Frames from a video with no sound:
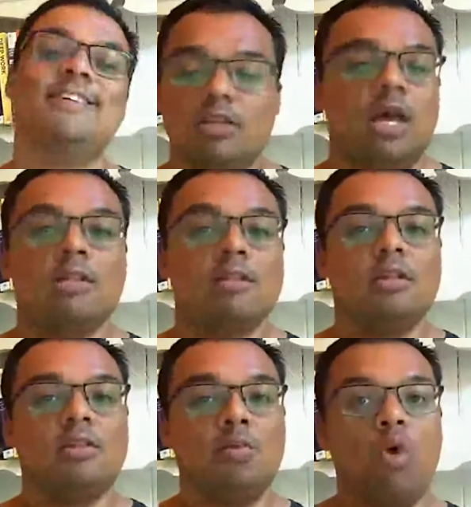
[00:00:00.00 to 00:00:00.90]
And
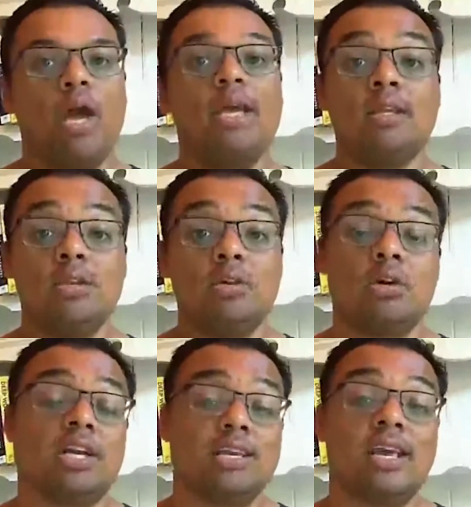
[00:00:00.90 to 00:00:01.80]
the way that you're
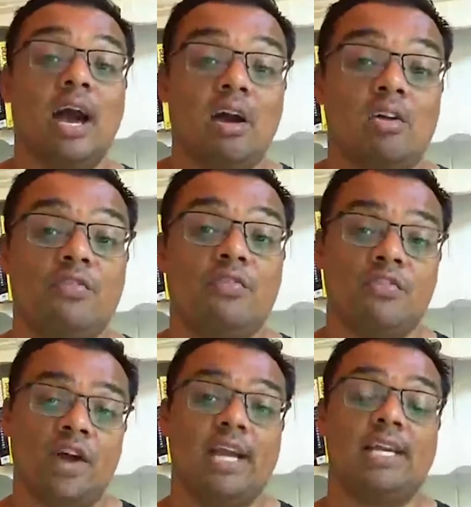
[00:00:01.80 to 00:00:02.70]
going to get over
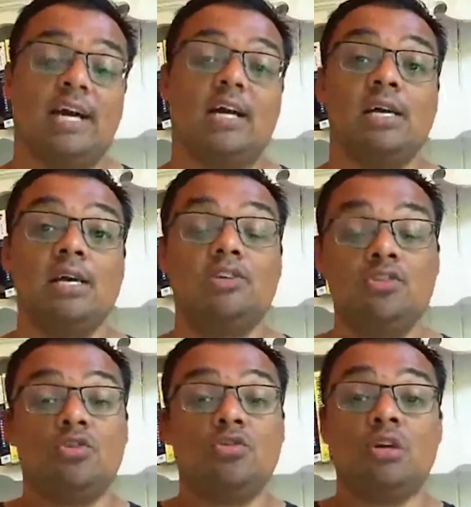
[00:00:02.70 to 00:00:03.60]
failure is
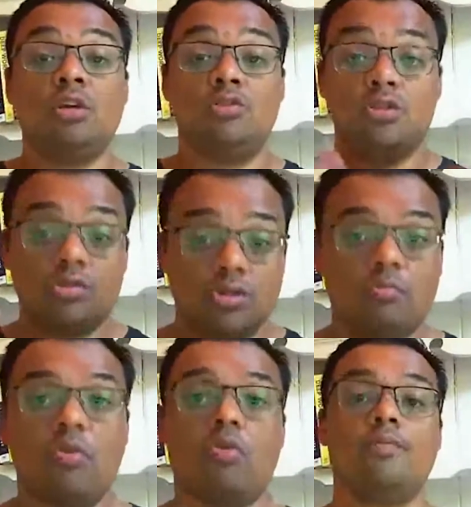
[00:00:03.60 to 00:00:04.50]
you're going to do some
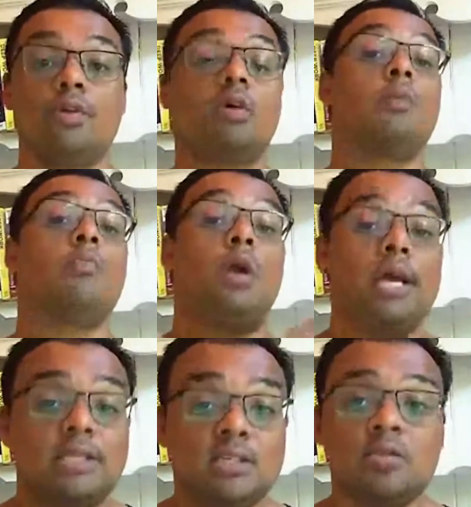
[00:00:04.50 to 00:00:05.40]
more. You're going to apply
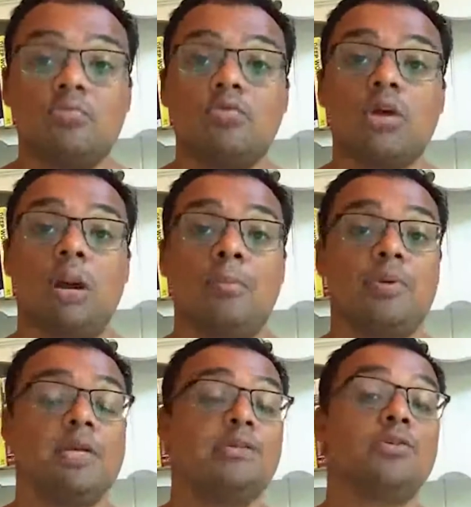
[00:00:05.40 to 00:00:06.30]
to some more
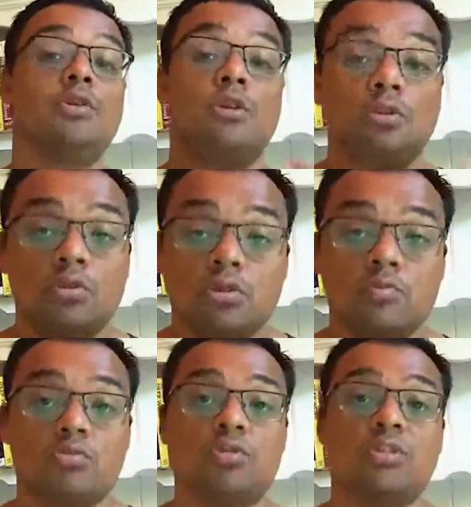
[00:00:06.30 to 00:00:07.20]
companies. You're going to do some
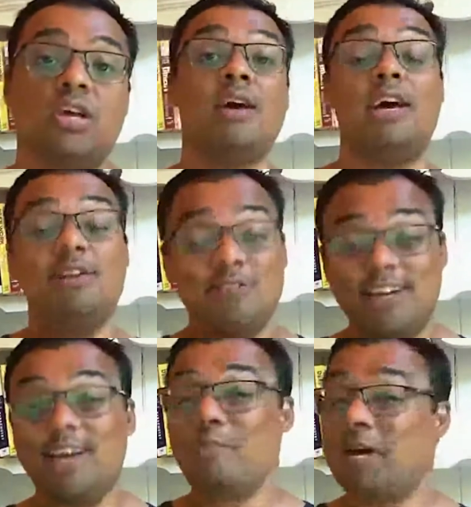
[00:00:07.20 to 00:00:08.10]
more stuff, and you're going to
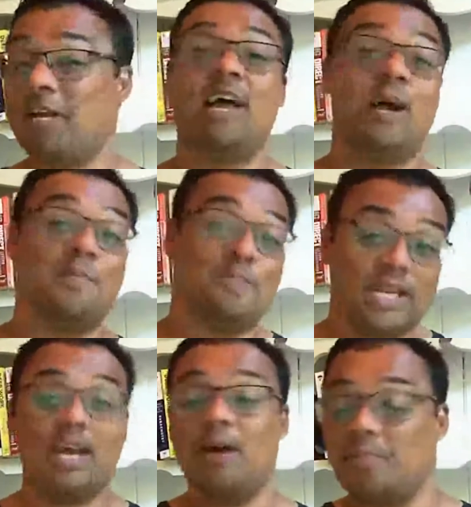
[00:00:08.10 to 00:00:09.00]
get better and
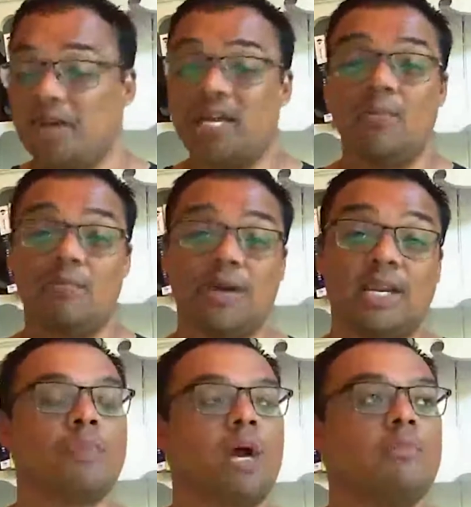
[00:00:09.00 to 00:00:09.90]
better and better and better.
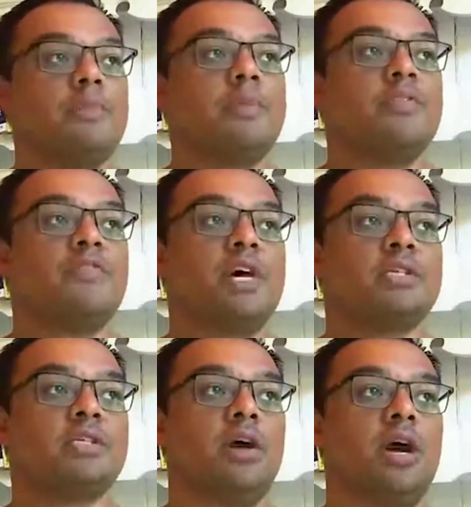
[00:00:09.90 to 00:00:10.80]
I remember the first
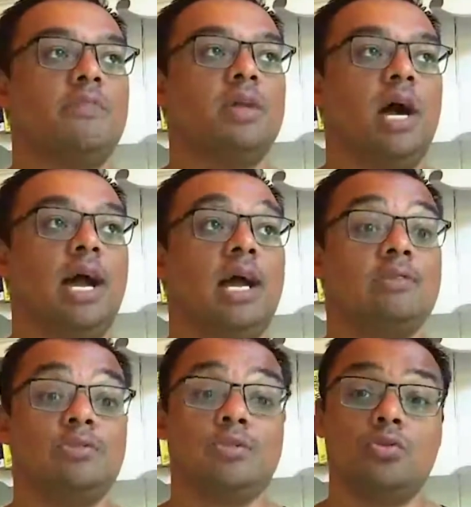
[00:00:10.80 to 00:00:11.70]
time that I had
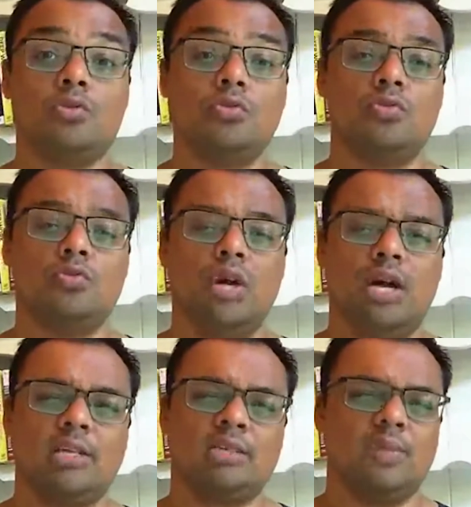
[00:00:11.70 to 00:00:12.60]
to
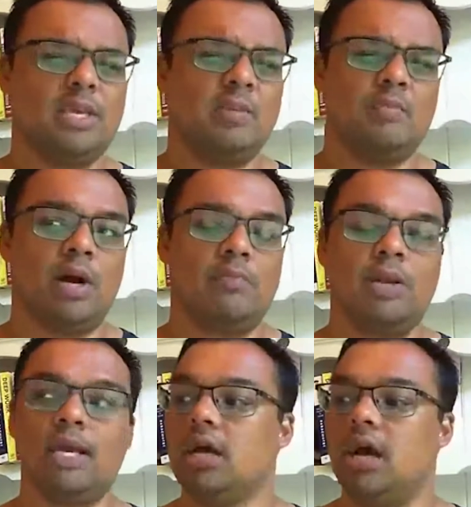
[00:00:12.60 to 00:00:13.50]
speak in
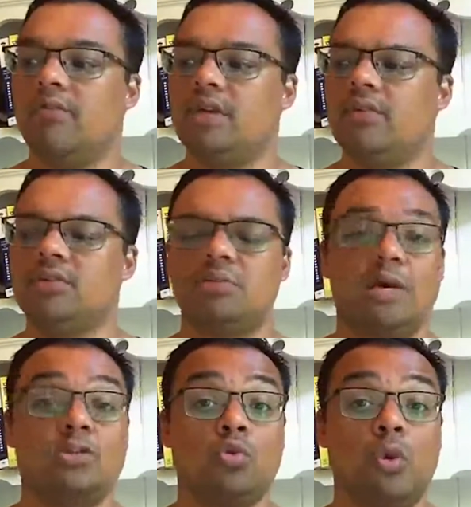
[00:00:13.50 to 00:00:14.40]
public. I think I was
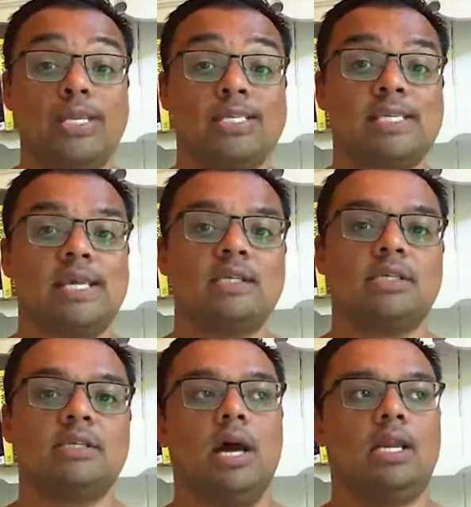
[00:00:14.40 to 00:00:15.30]
about
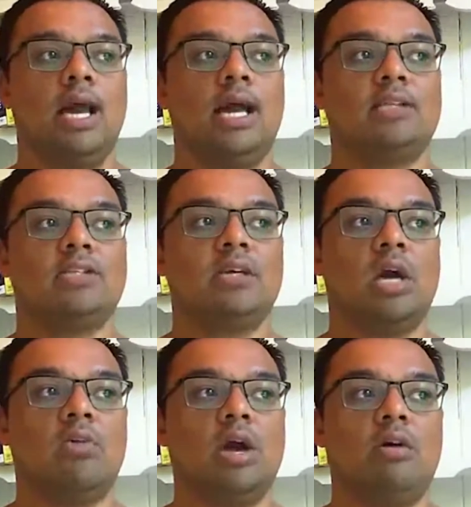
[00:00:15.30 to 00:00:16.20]
26, and I had to go
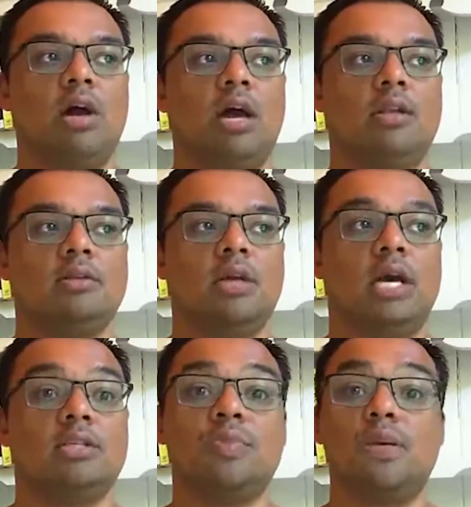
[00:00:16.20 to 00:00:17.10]
out and
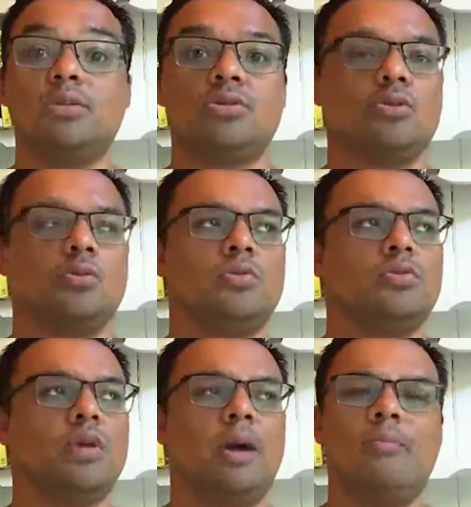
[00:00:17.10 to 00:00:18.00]
speak to
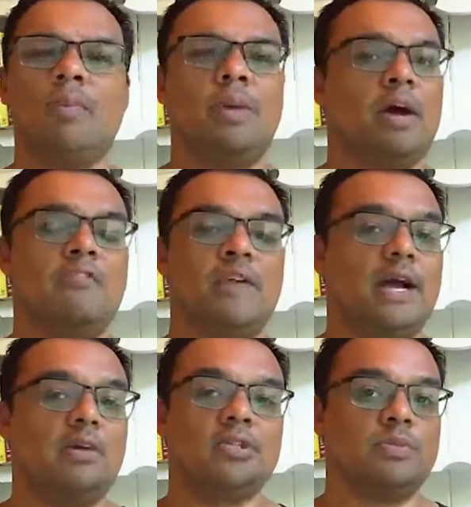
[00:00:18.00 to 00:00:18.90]
about
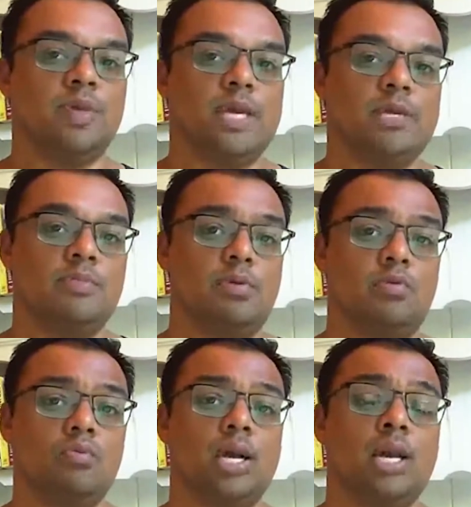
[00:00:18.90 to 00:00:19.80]
1,000 people,
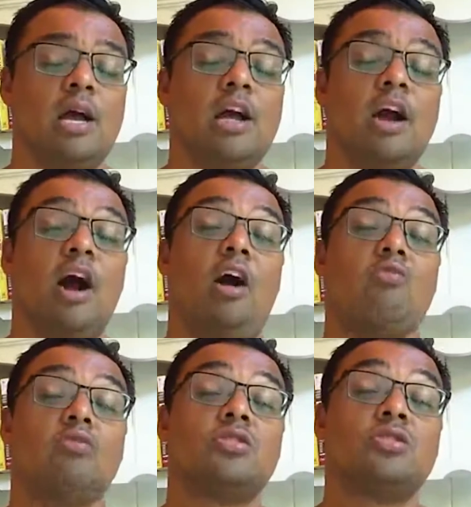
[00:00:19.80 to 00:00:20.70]
right? I
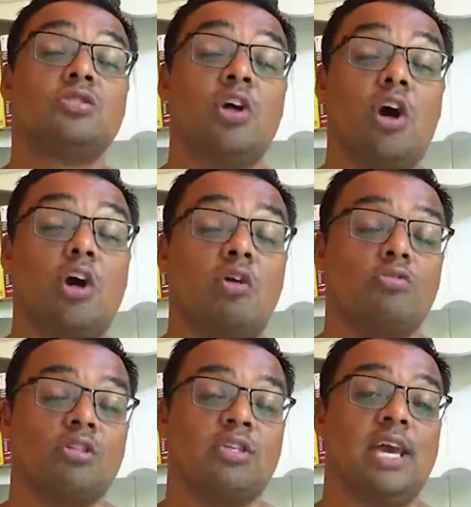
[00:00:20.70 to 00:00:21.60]
was so
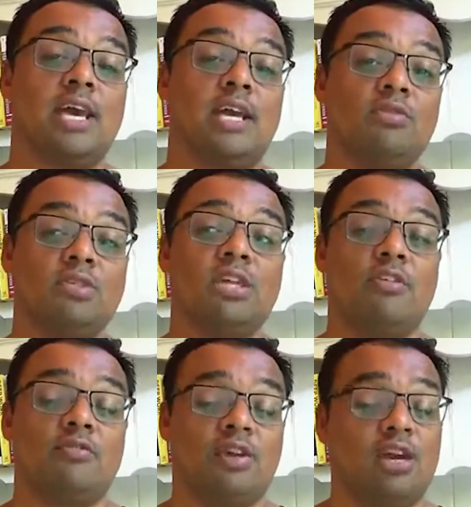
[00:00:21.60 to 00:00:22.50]
scared. I was
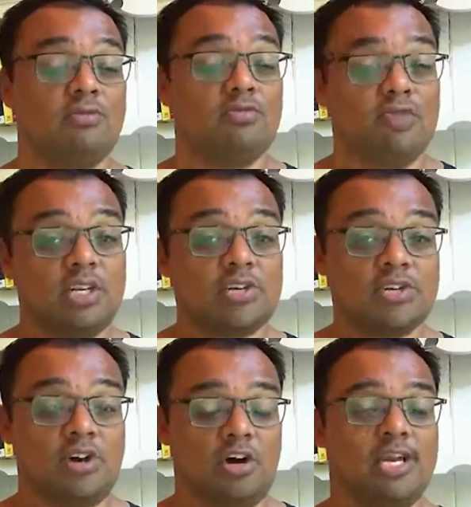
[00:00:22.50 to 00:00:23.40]
terrified. I was really
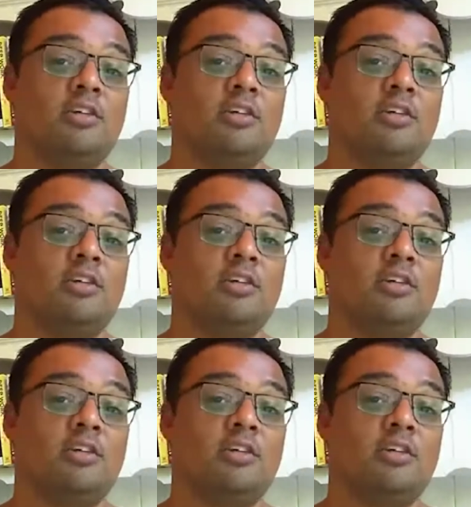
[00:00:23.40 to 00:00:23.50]
shy.